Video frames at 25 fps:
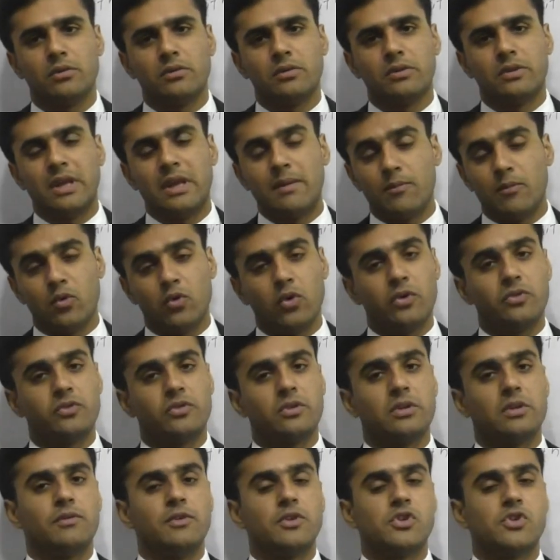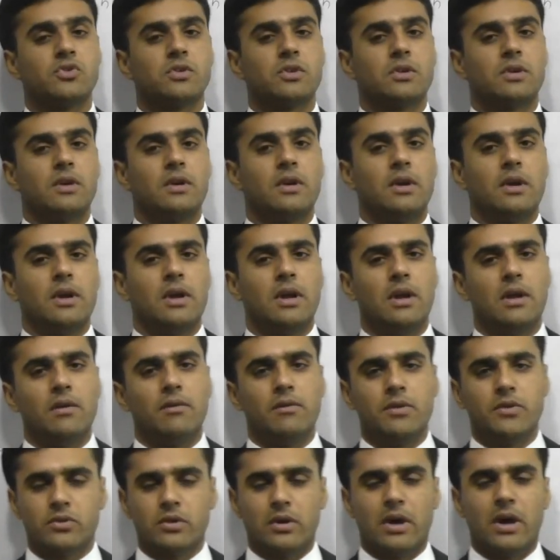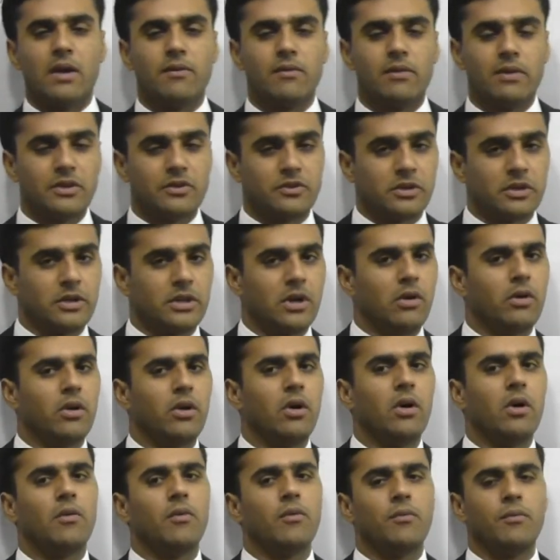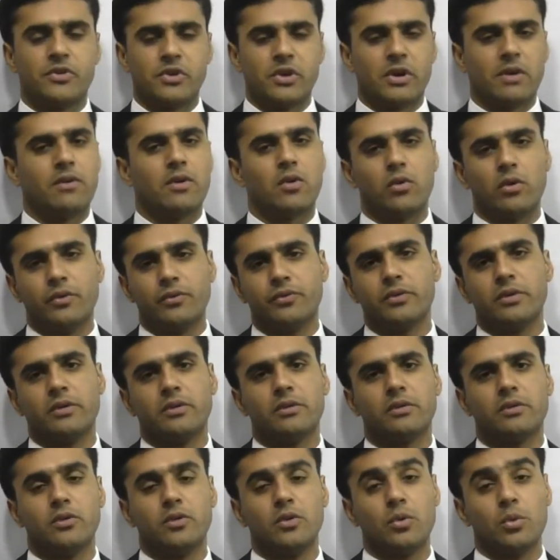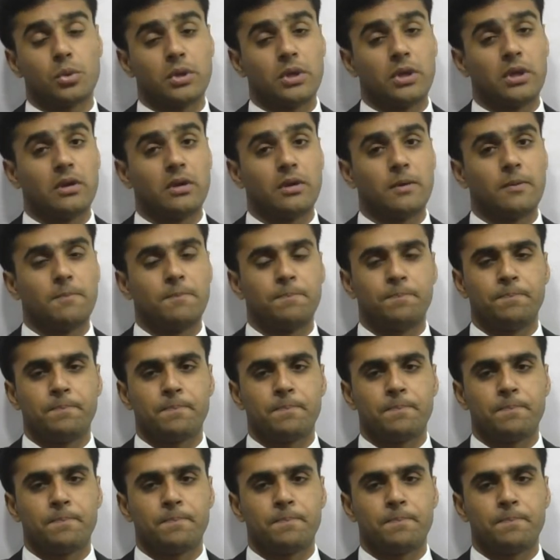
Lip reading: same questions which I have listed down, or whichever questions you think